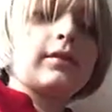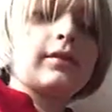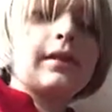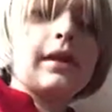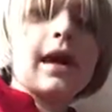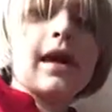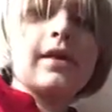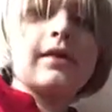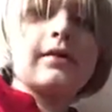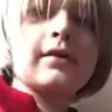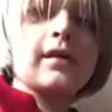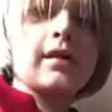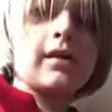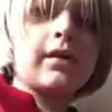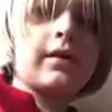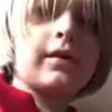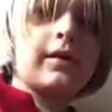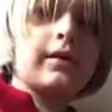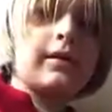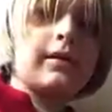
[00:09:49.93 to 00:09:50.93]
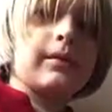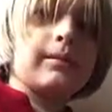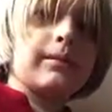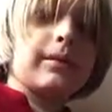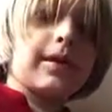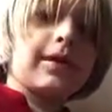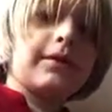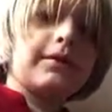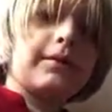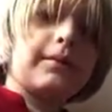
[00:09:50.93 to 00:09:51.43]
Glasgow, and
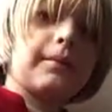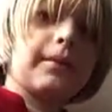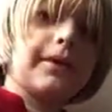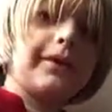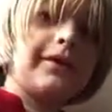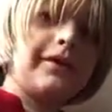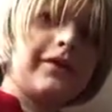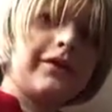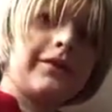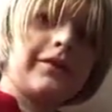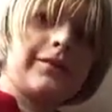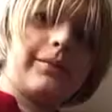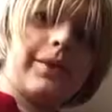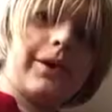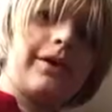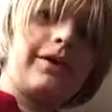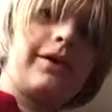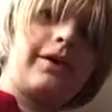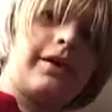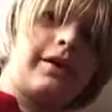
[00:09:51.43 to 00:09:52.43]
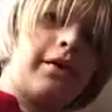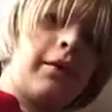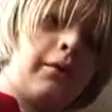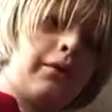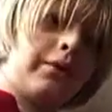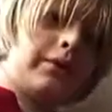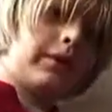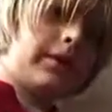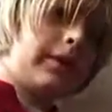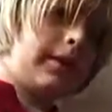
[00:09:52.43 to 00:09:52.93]
my Burton partner's a monkey
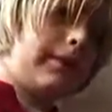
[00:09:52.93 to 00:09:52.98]
go into